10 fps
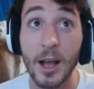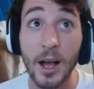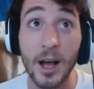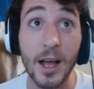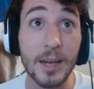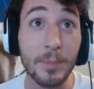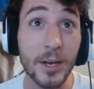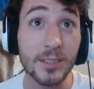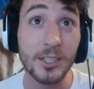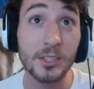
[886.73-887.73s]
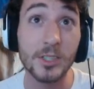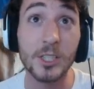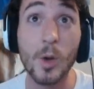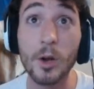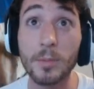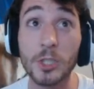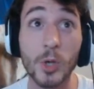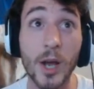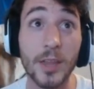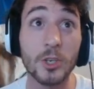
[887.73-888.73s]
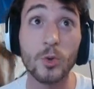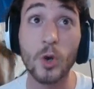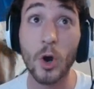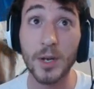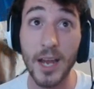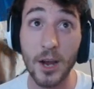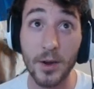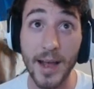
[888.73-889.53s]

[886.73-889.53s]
Anybody who's interested is welcome to try the new garden area.